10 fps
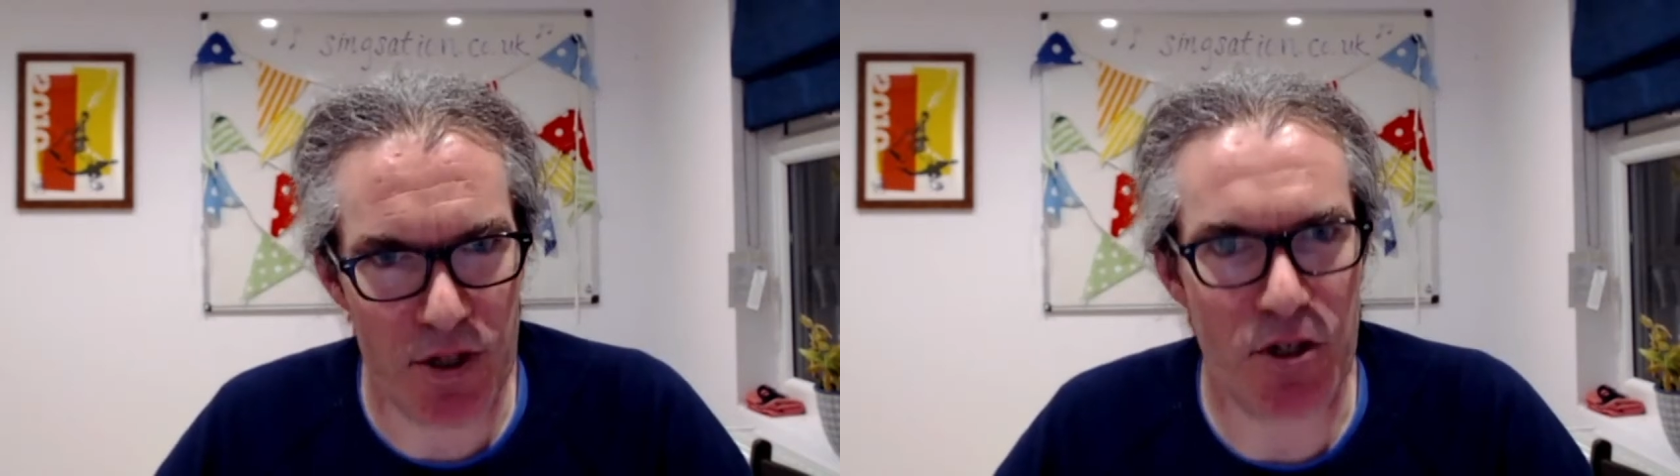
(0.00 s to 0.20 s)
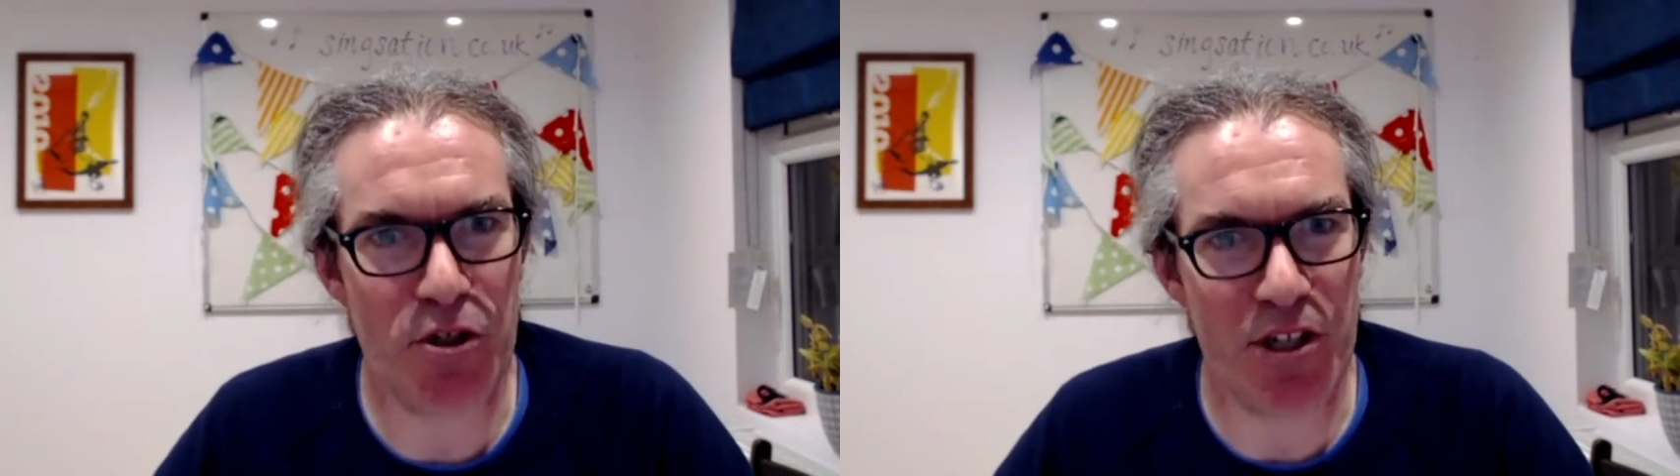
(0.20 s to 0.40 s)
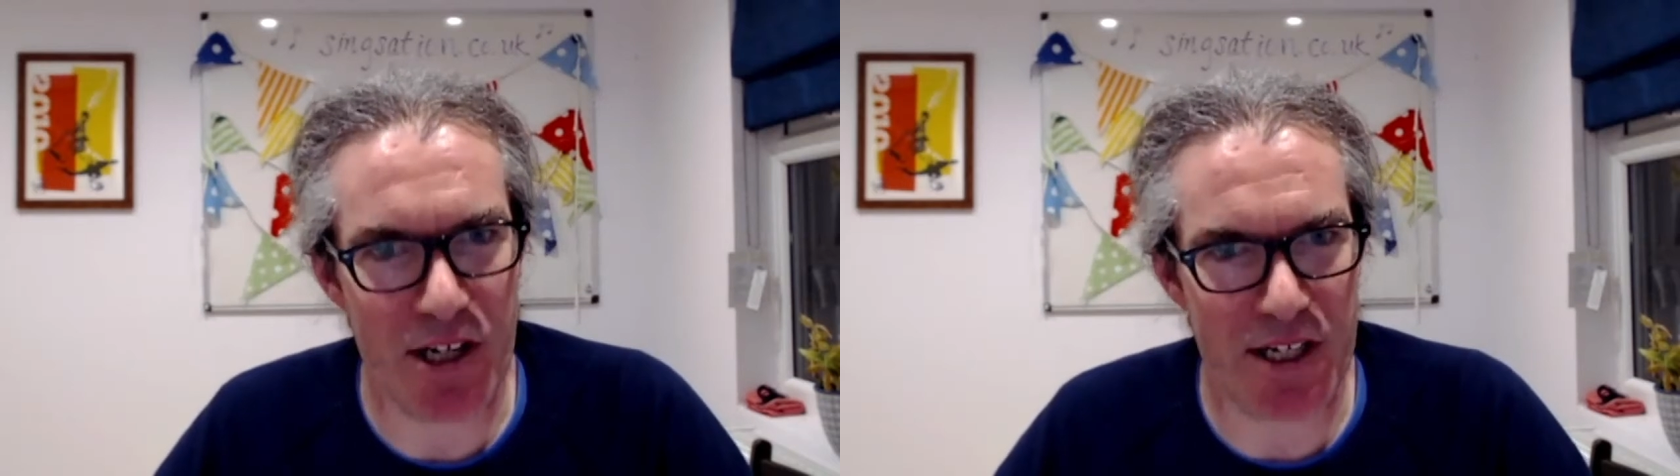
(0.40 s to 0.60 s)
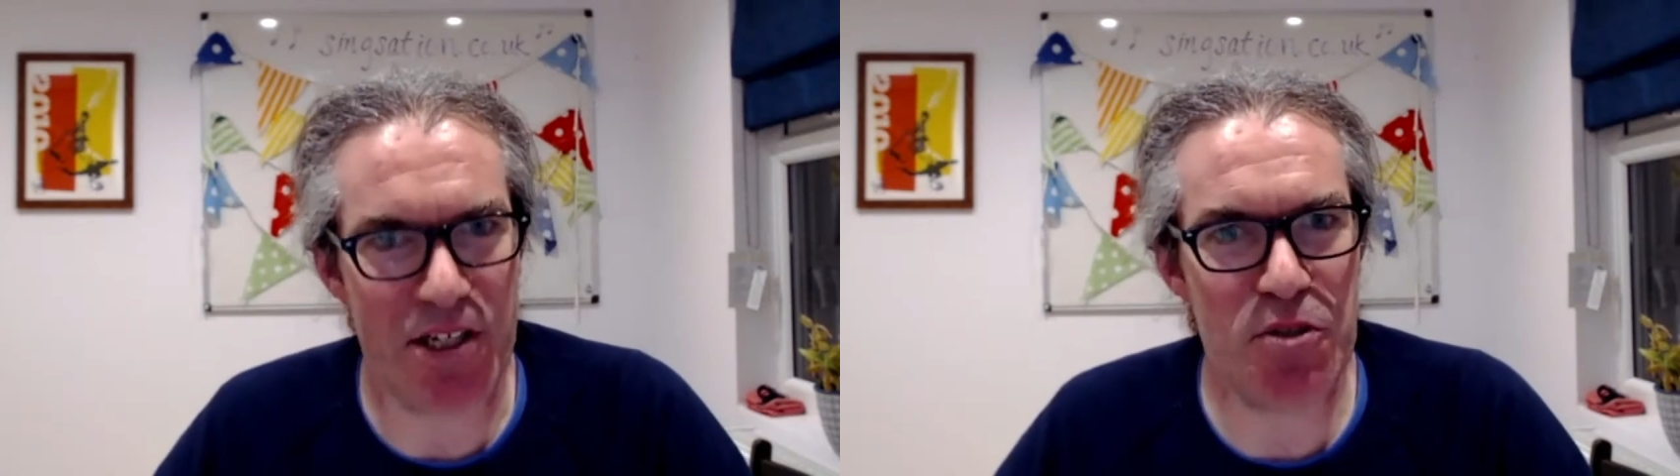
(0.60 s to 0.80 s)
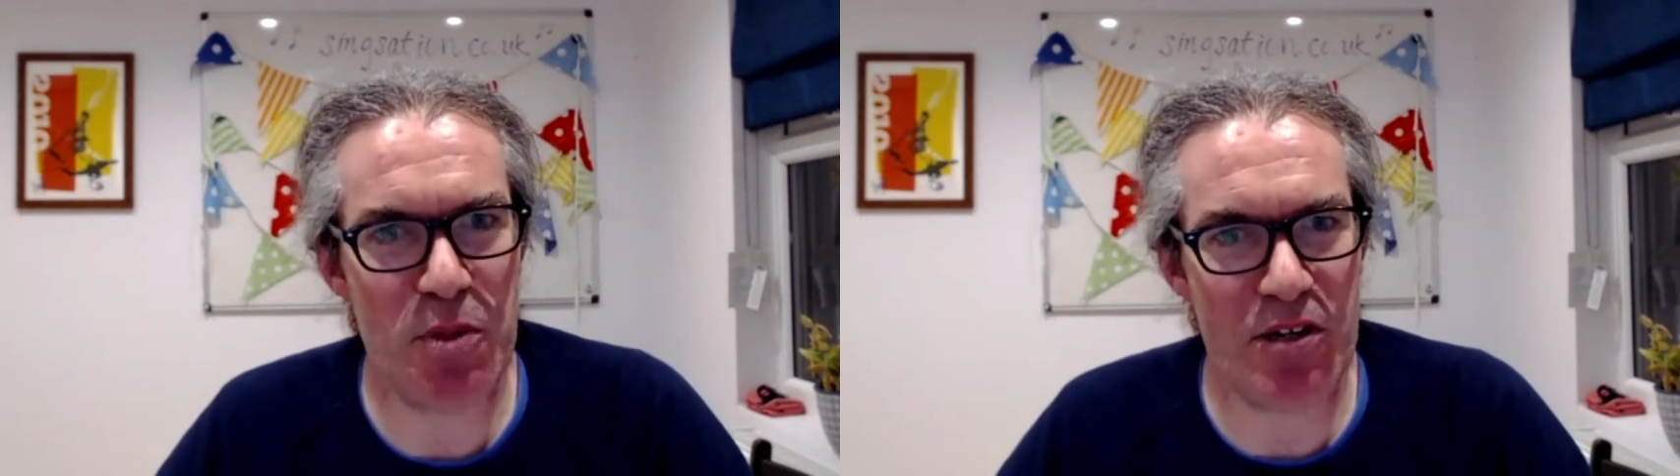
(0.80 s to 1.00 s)
an
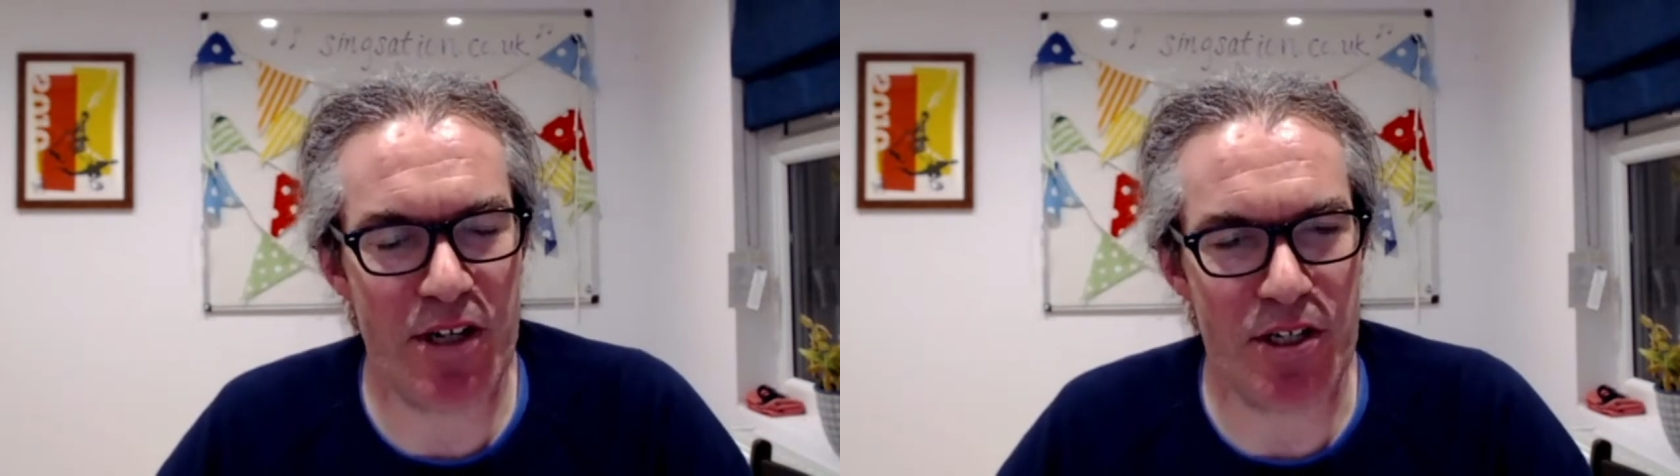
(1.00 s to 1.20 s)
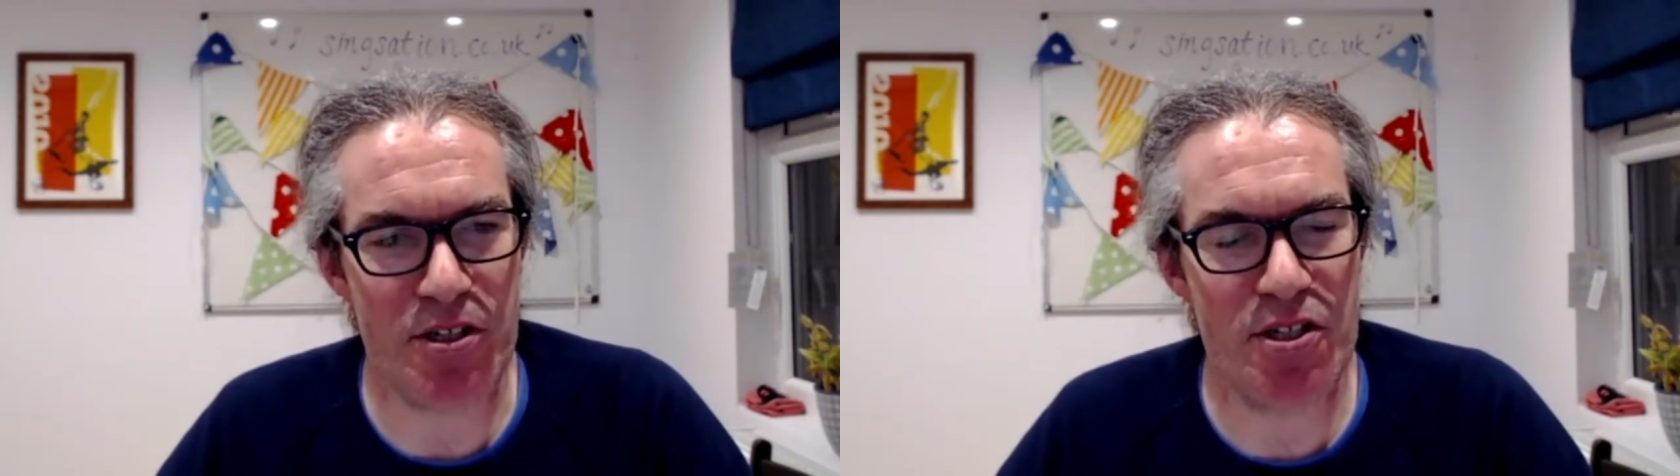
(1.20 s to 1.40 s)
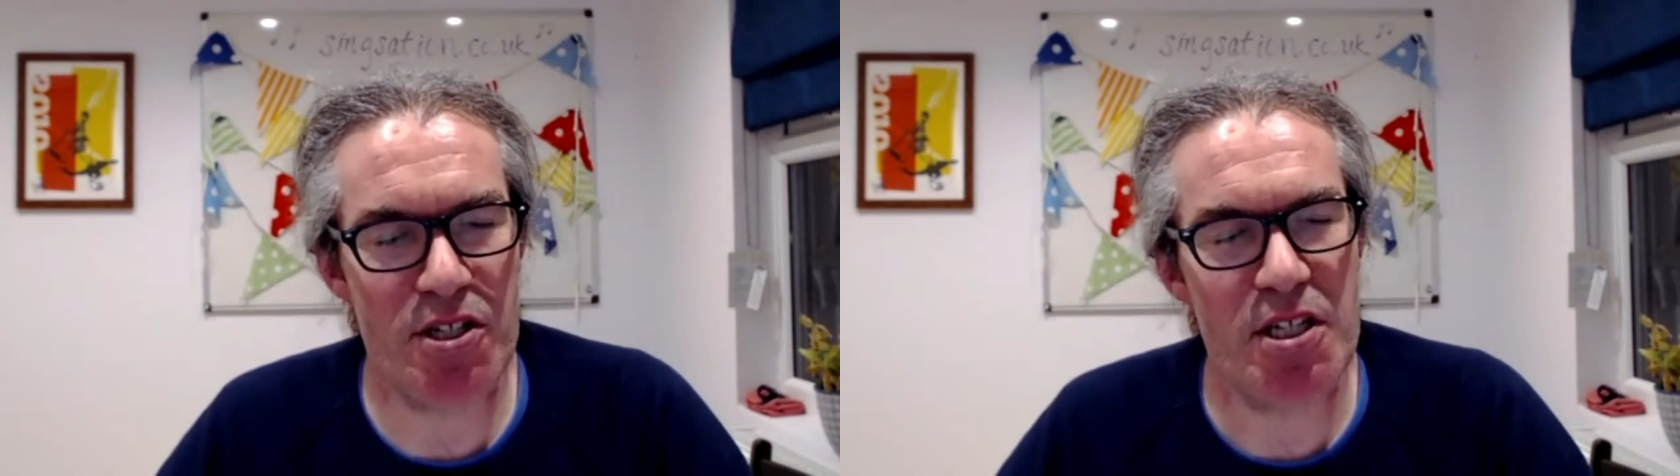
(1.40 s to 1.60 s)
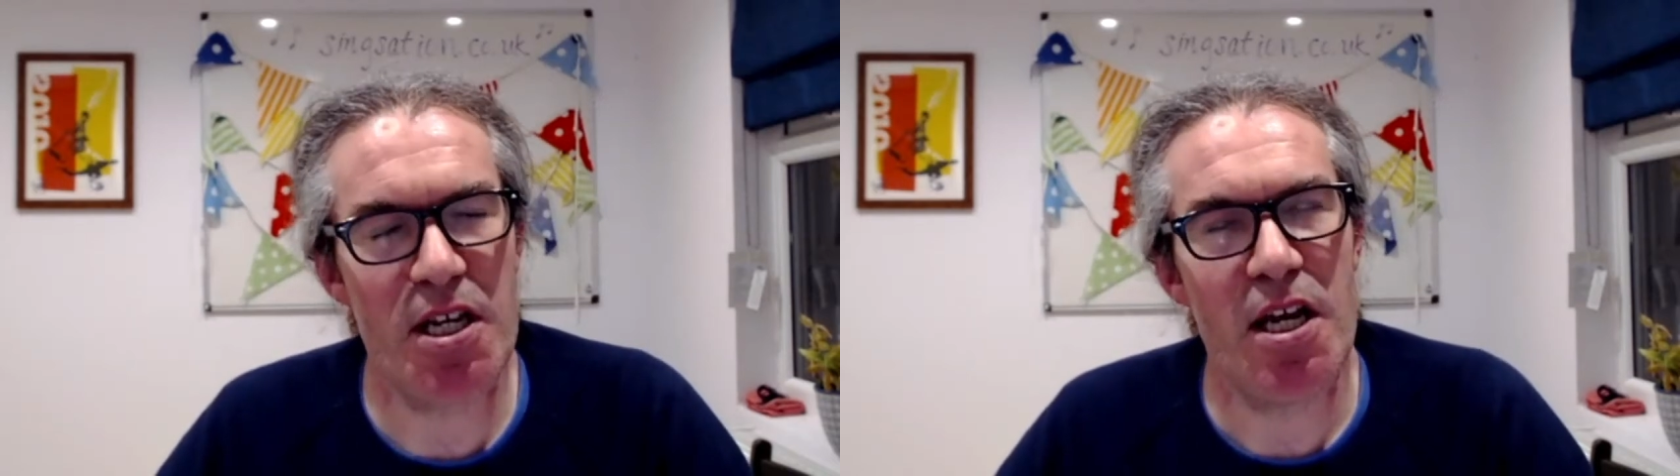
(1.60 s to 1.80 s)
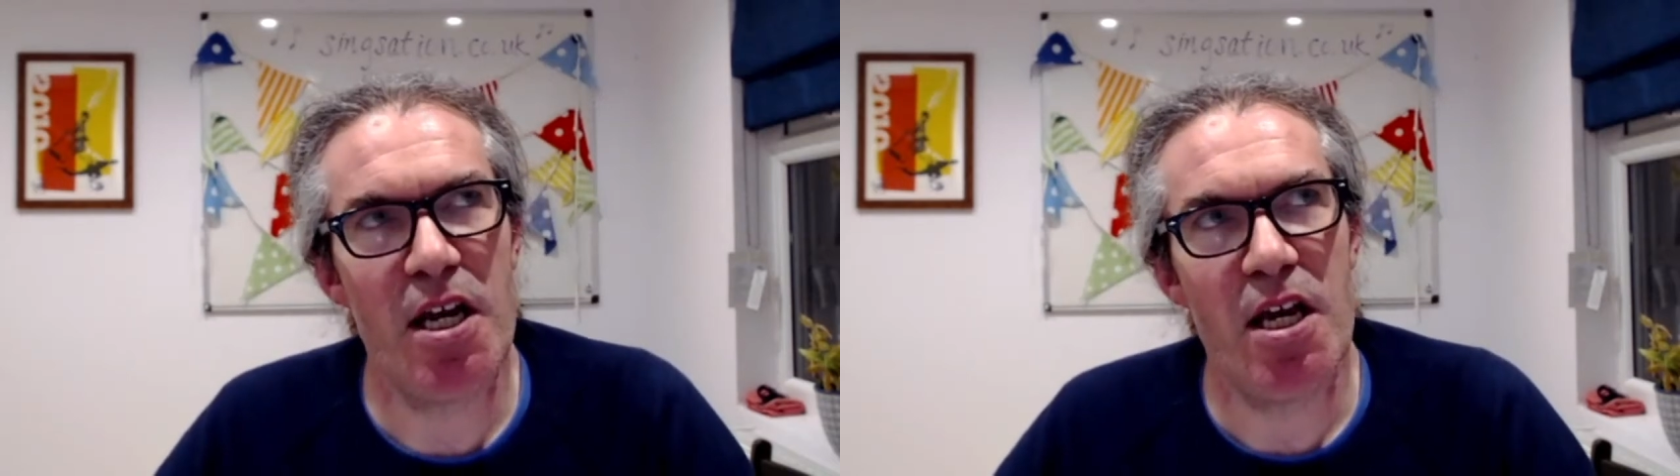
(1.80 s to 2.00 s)
online experience,